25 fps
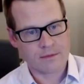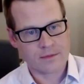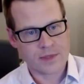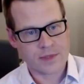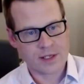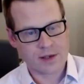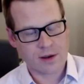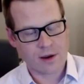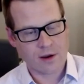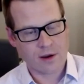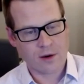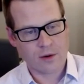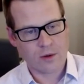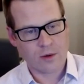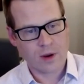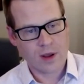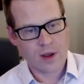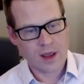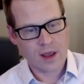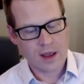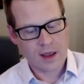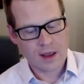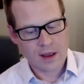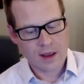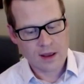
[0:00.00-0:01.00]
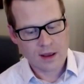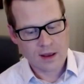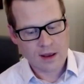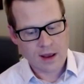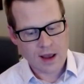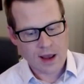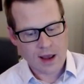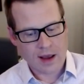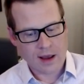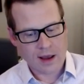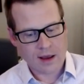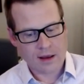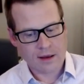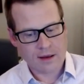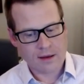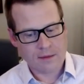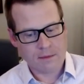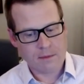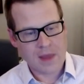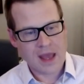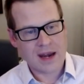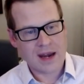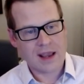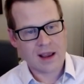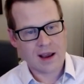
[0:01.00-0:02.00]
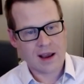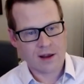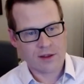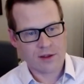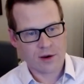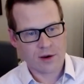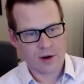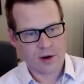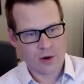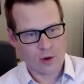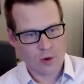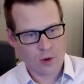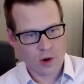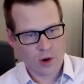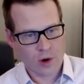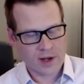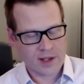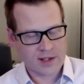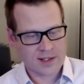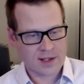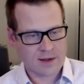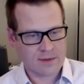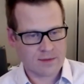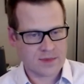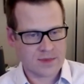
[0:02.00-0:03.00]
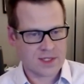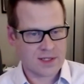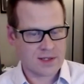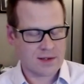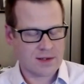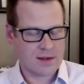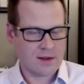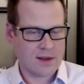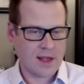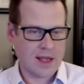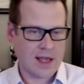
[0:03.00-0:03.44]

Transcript: So many other organisms